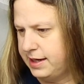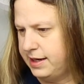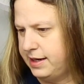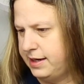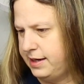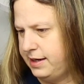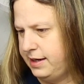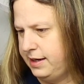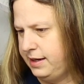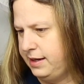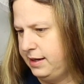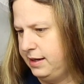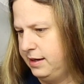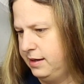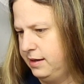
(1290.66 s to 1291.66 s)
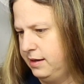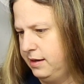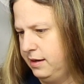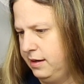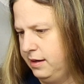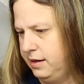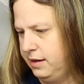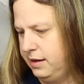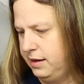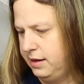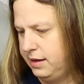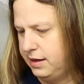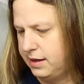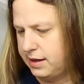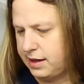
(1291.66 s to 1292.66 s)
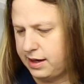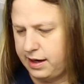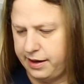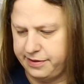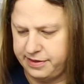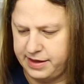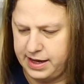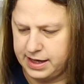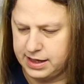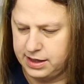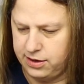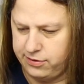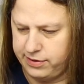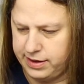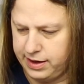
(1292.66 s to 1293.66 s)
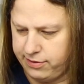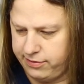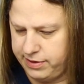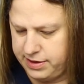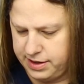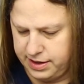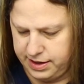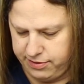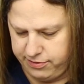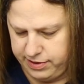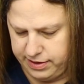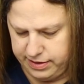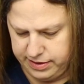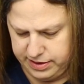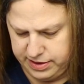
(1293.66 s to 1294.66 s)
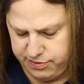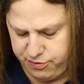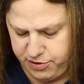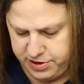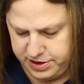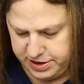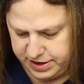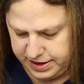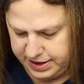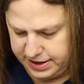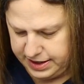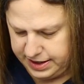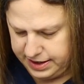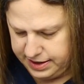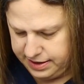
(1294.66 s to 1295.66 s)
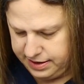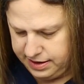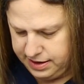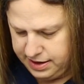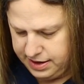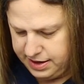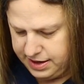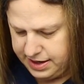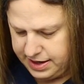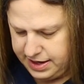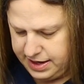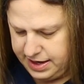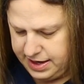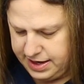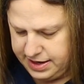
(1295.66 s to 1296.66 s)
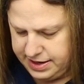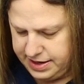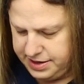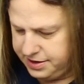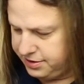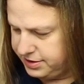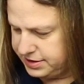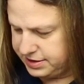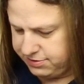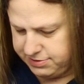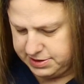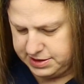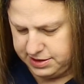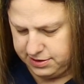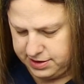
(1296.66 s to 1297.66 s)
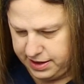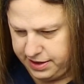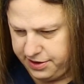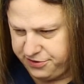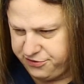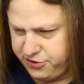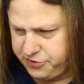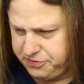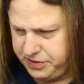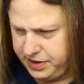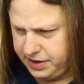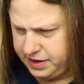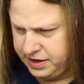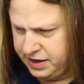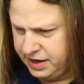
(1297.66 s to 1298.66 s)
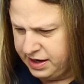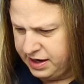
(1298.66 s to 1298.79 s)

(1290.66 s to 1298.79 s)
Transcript: I got that going, I went to print it again, and I noticed it was still kind of drooping.